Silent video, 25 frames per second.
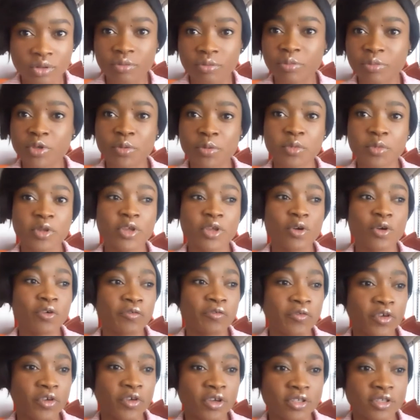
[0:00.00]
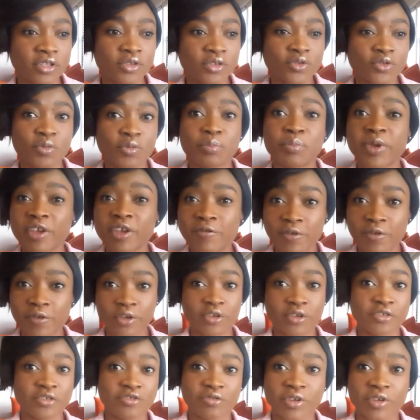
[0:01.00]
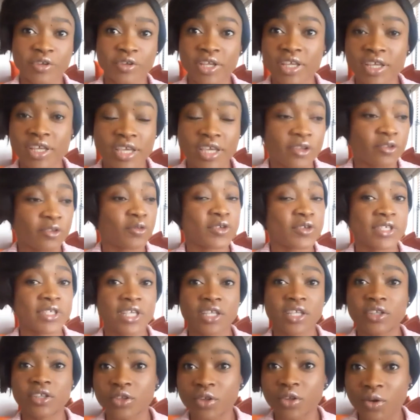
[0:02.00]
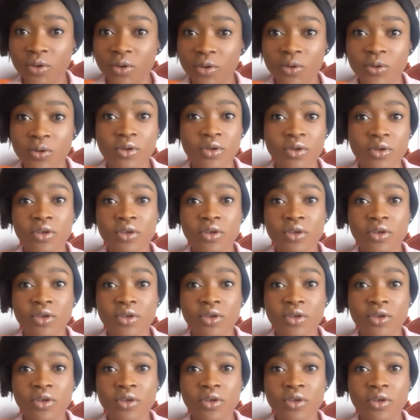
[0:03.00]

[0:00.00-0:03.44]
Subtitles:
Somebody offered to pay for your drink and you said no.